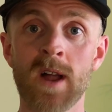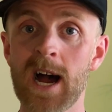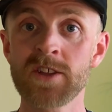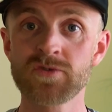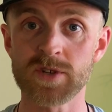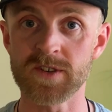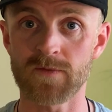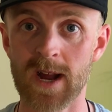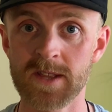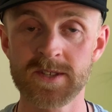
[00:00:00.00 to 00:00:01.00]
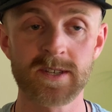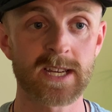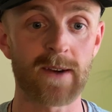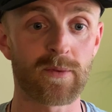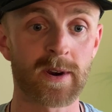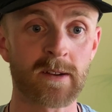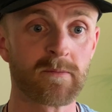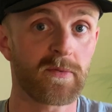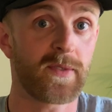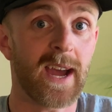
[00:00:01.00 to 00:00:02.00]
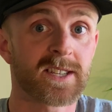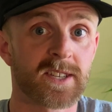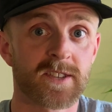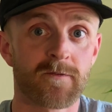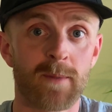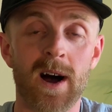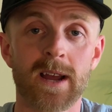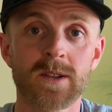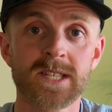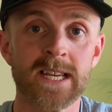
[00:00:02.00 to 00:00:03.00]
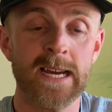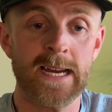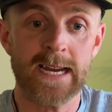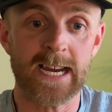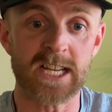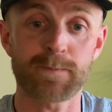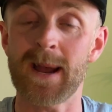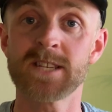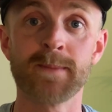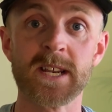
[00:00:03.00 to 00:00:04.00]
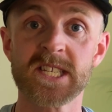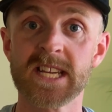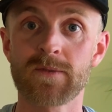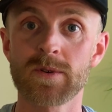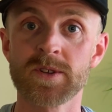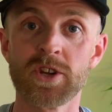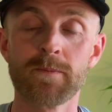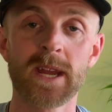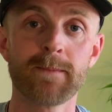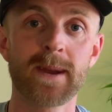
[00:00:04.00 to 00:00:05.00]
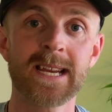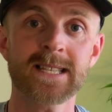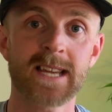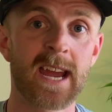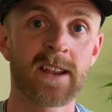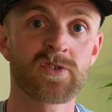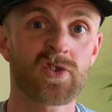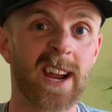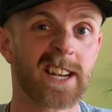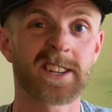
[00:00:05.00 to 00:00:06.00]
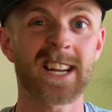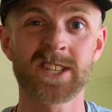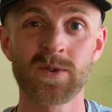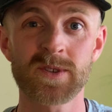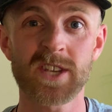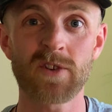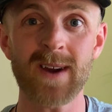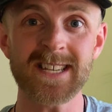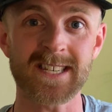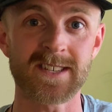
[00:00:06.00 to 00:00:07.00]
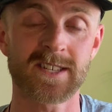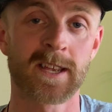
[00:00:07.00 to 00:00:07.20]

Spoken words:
hundreds of runs, covering thousands of miles. It's paced me to several new PBs and tracked a dozen or so races.